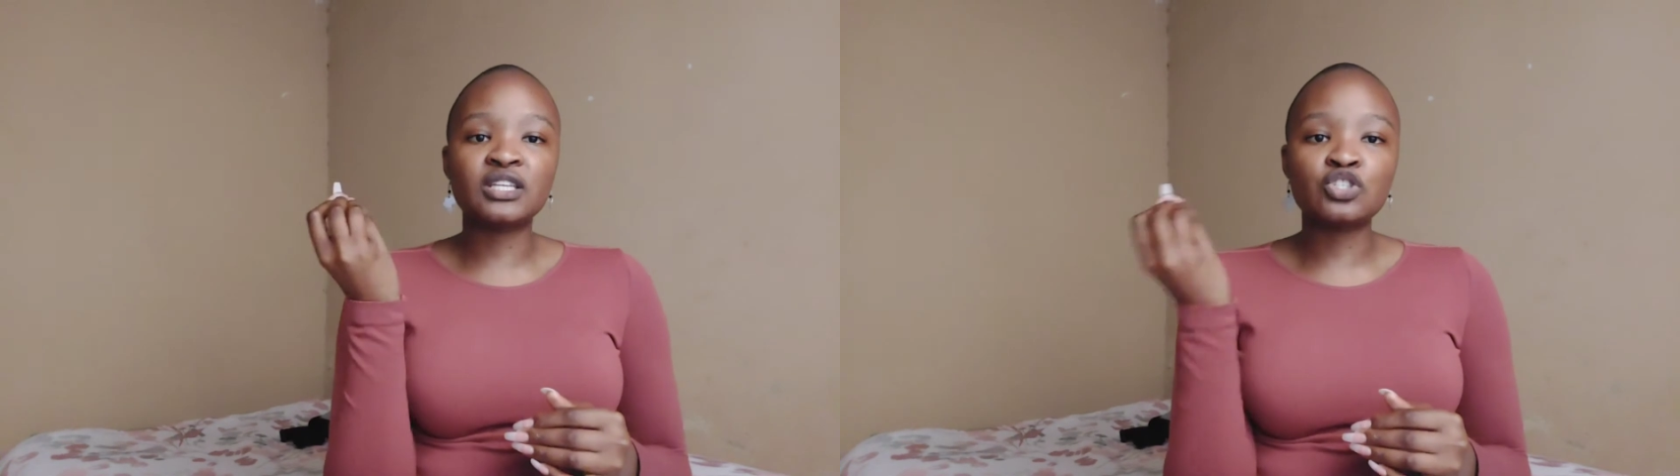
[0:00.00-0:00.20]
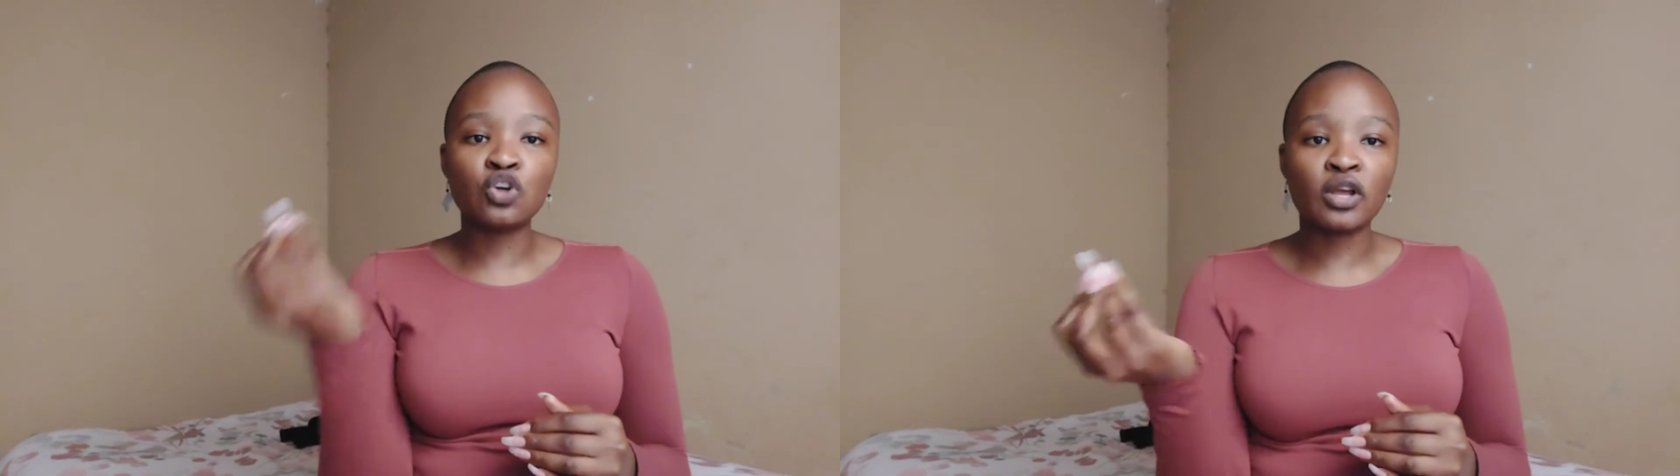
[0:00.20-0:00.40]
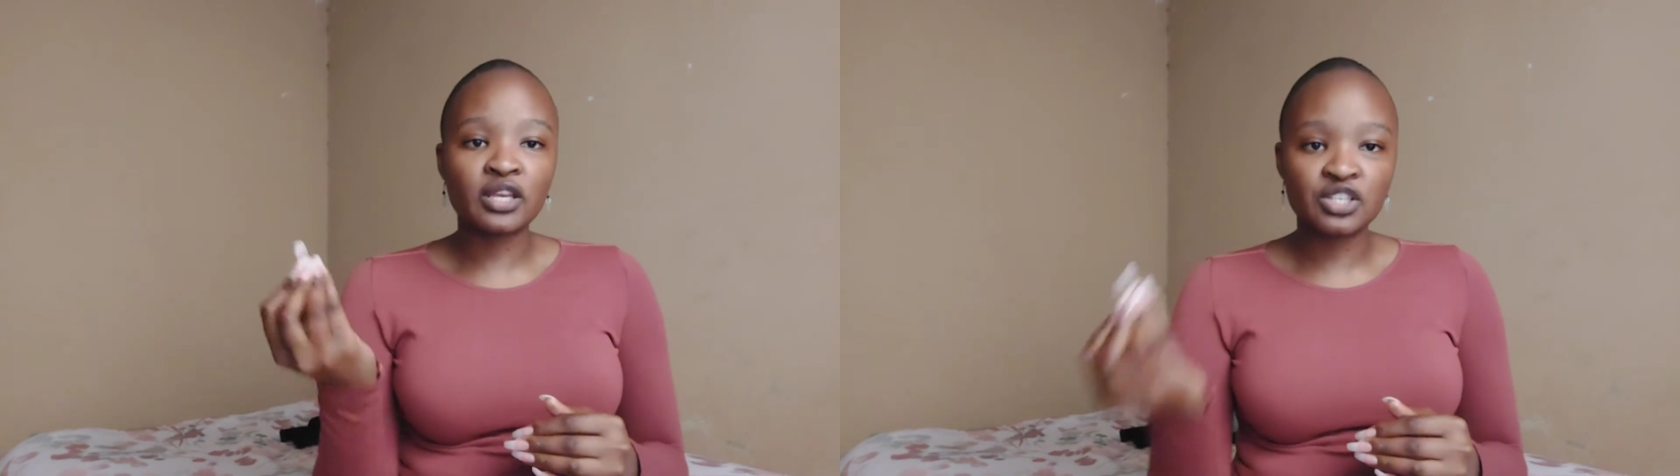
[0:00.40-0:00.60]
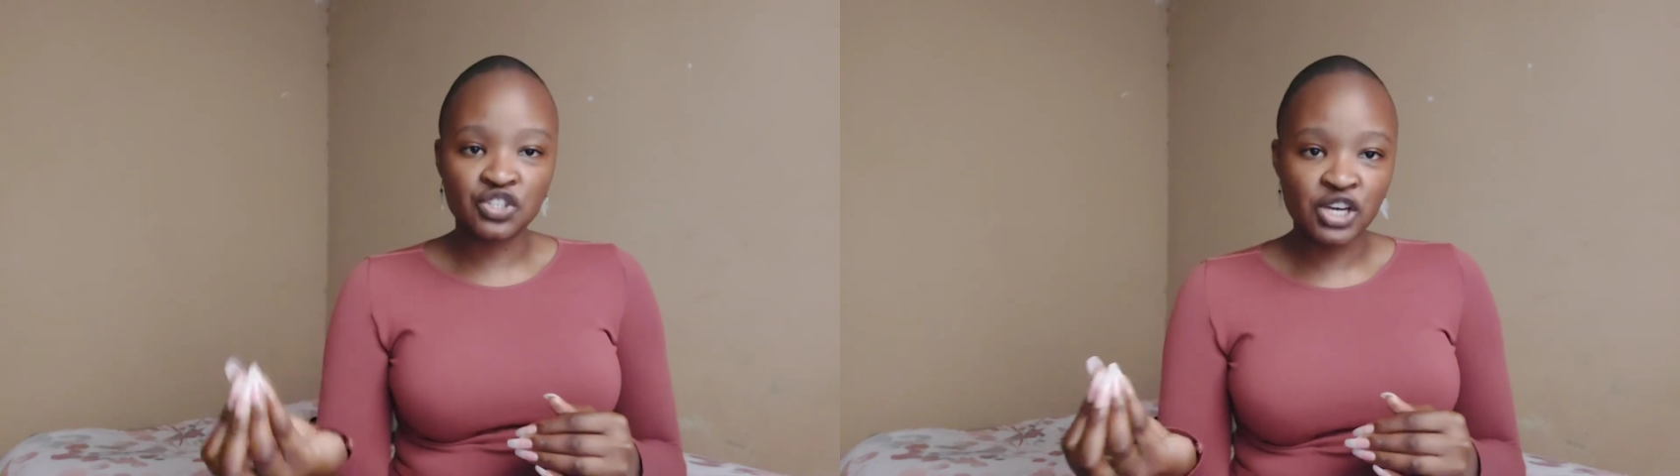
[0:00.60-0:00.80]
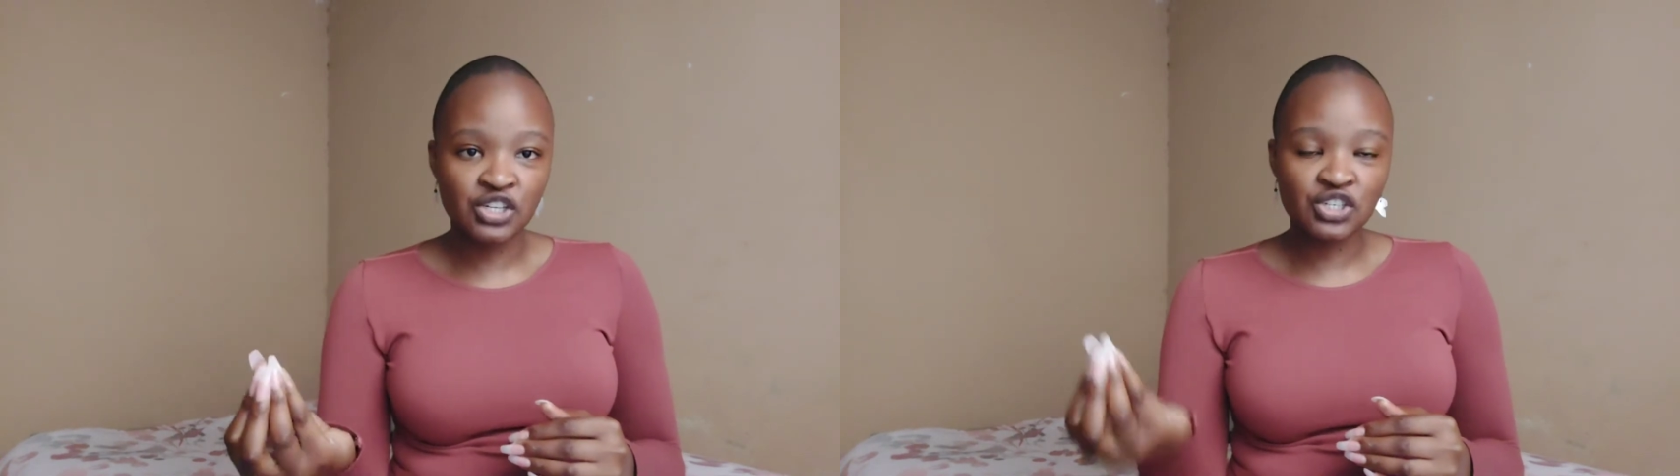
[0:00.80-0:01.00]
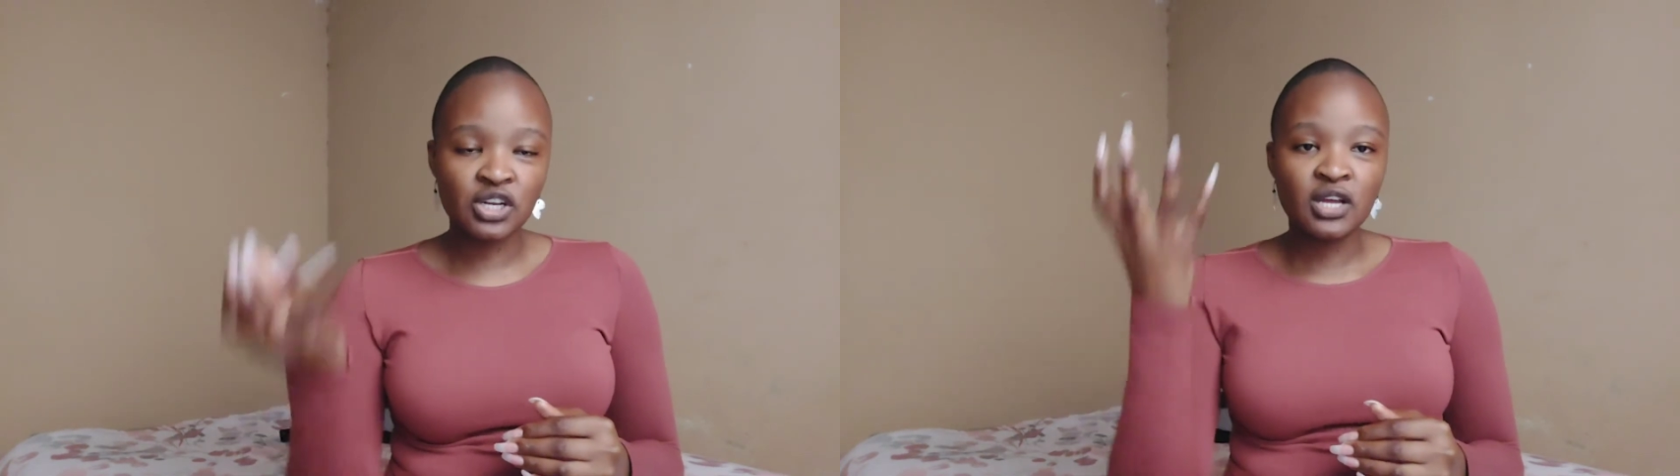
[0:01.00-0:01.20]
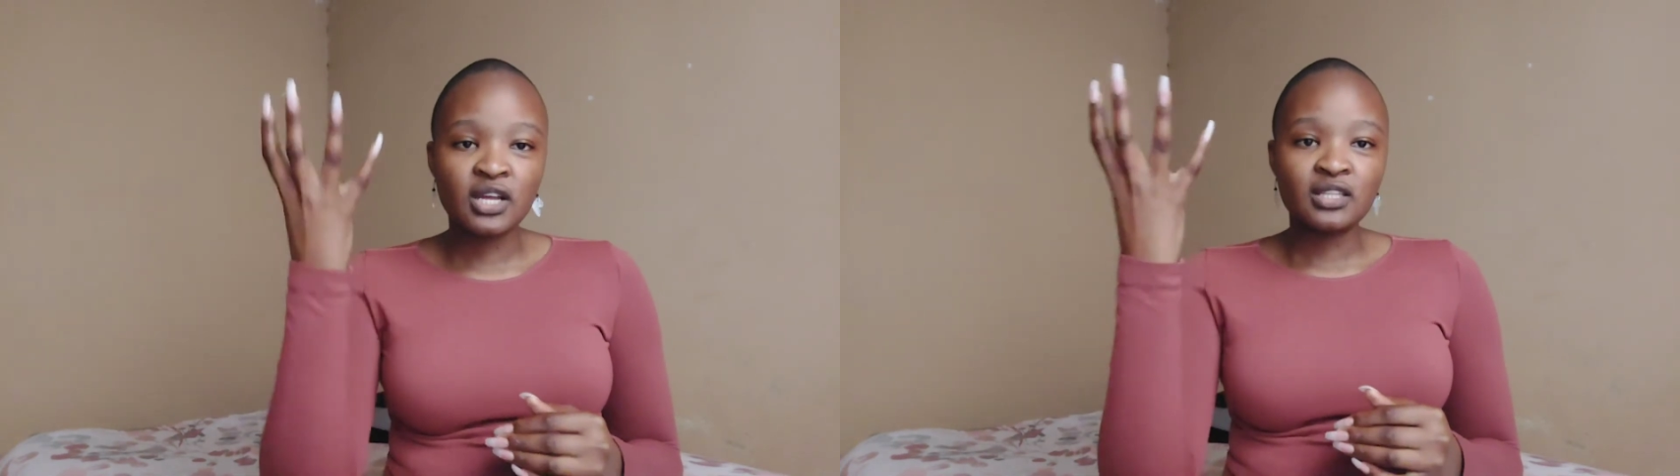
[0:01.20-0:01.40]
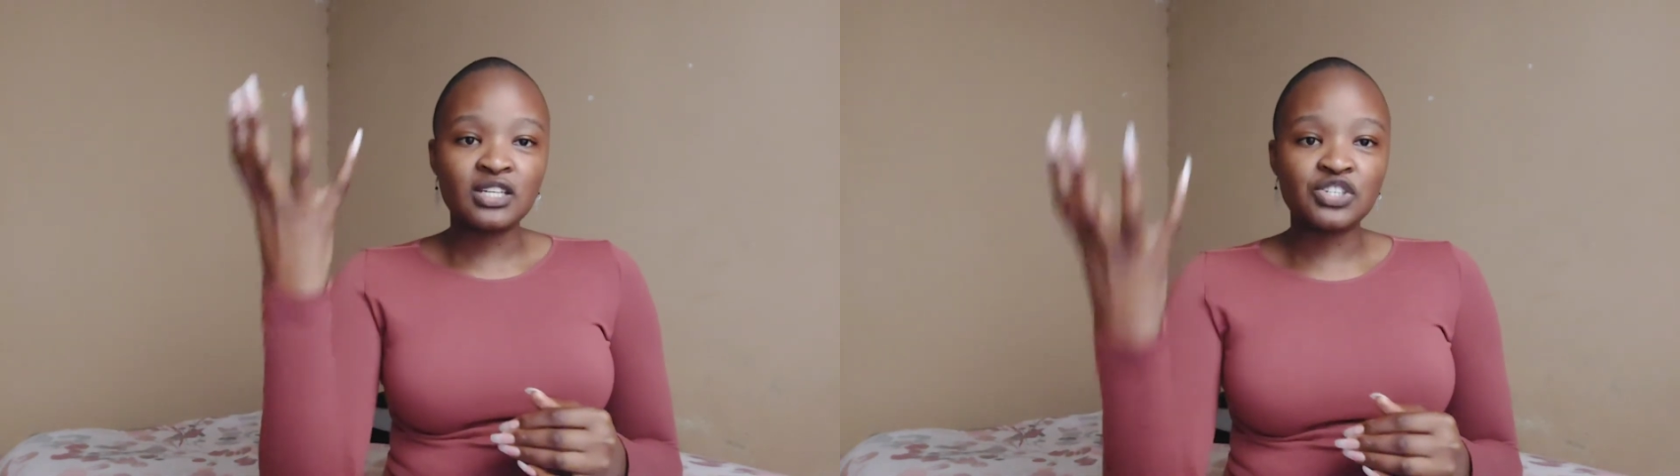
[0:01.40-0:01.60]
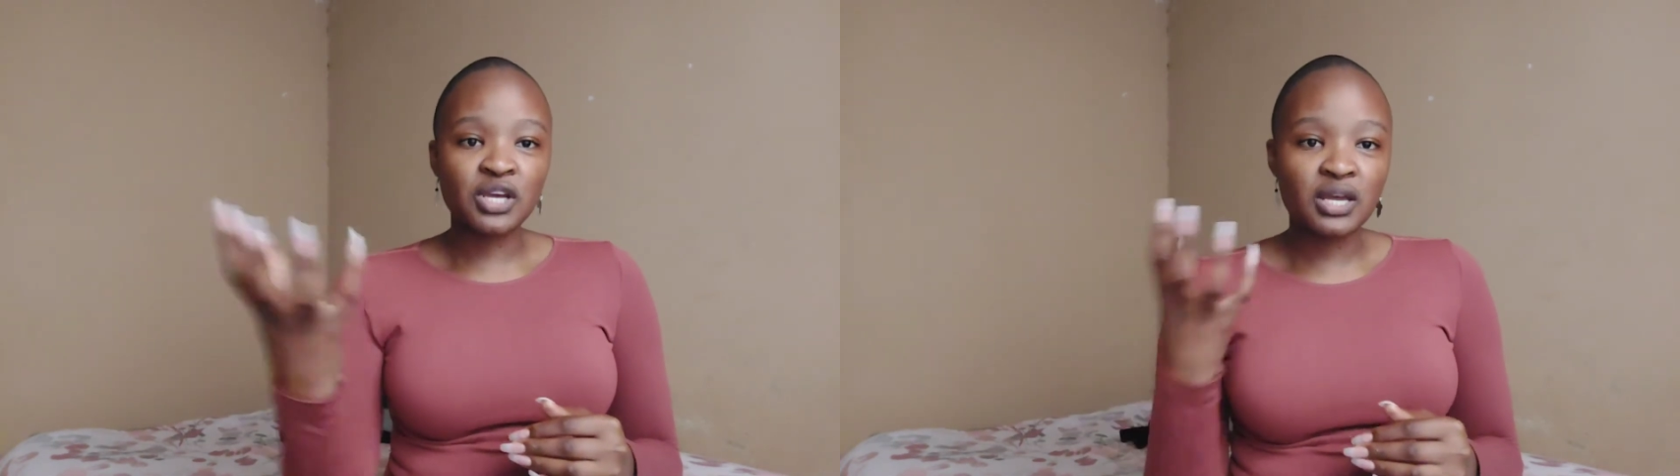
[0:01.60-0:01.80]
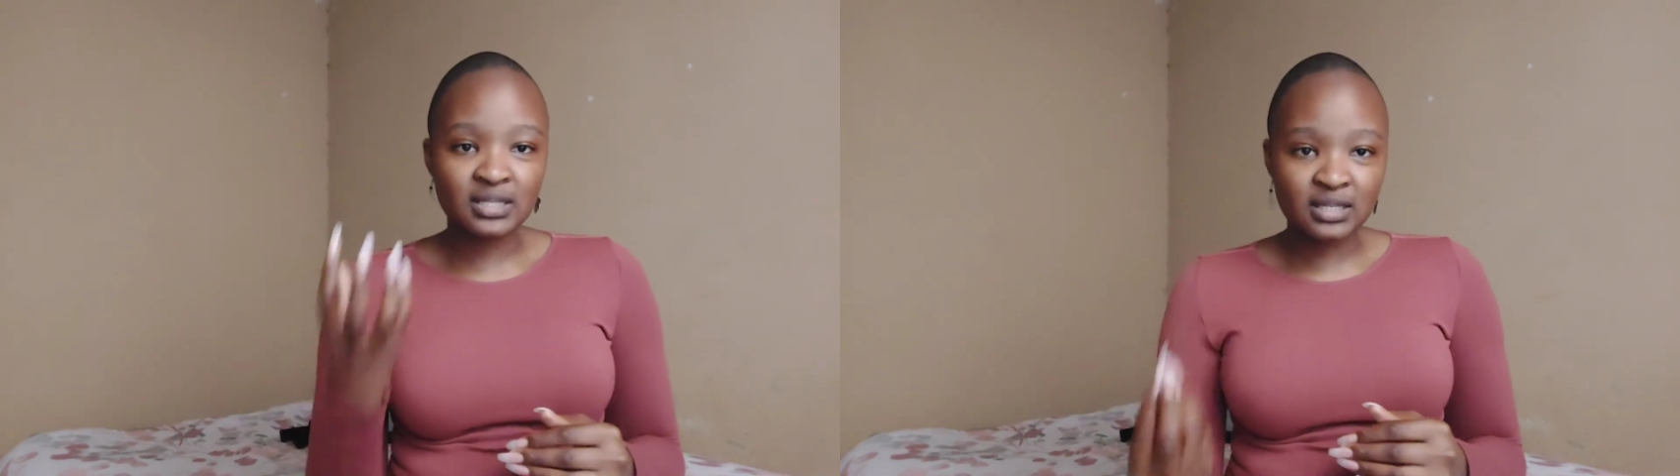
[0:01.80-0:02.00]
the Stock Exchange, the
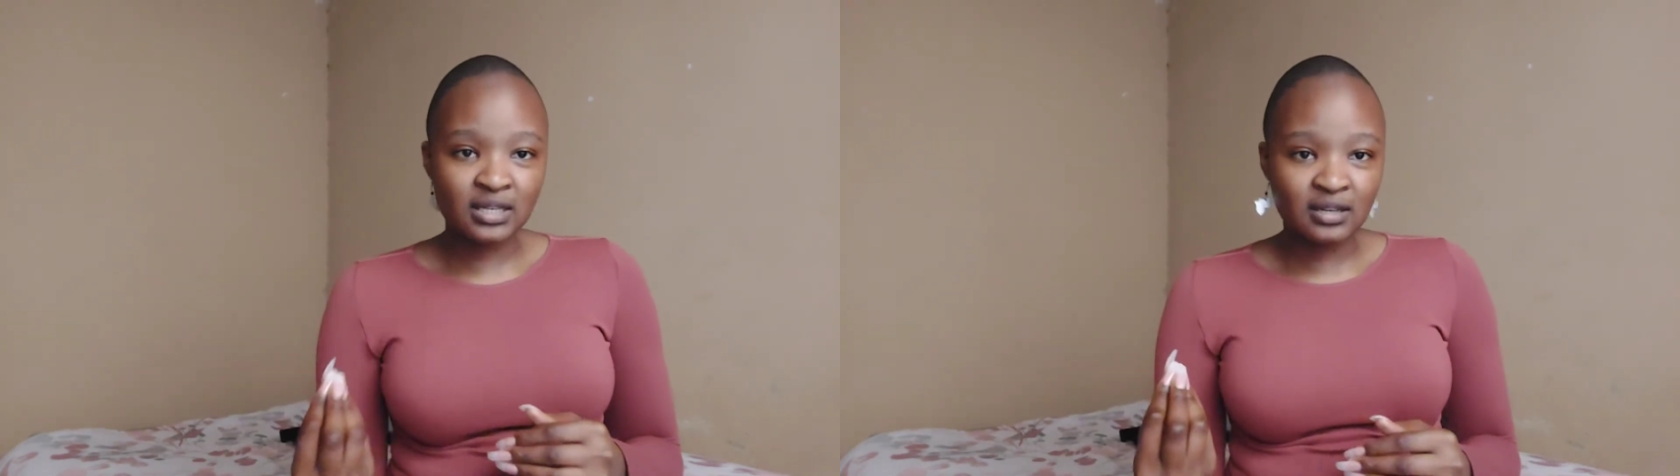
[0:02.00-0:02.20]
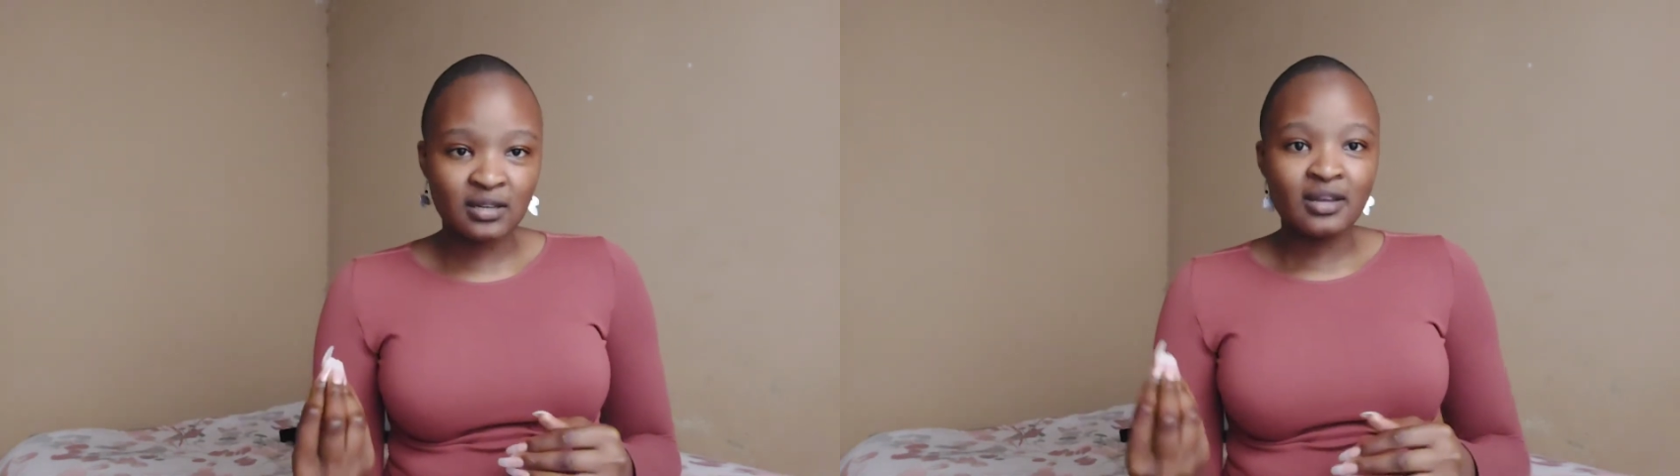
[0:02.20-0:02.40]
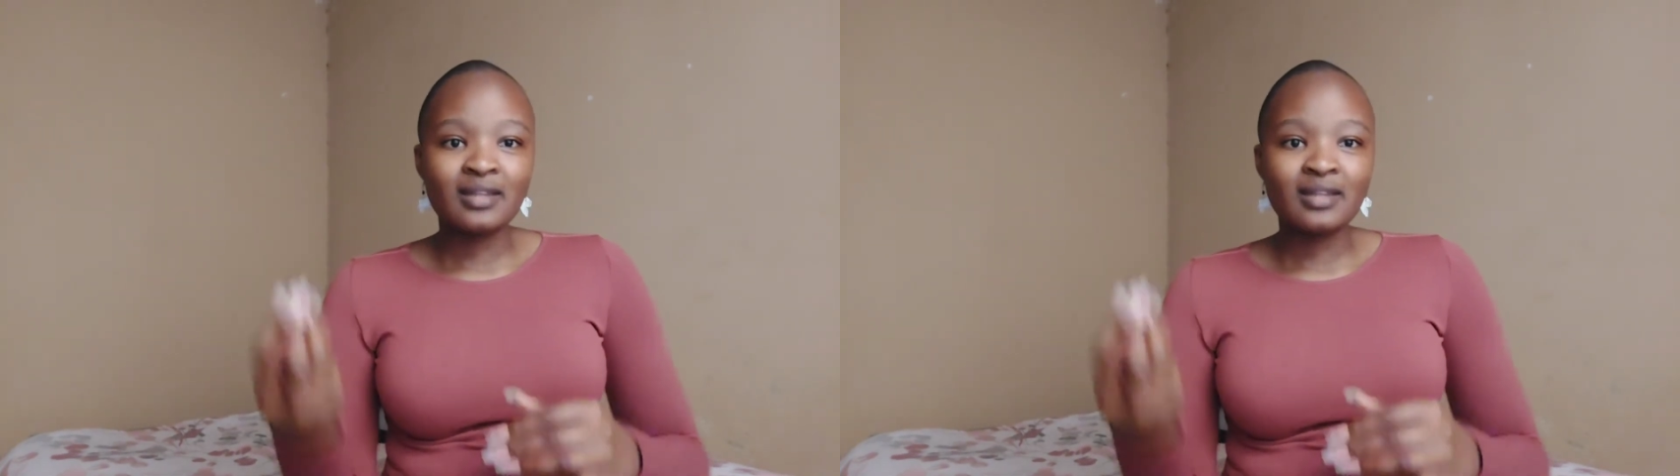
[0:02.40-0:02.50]
JSE.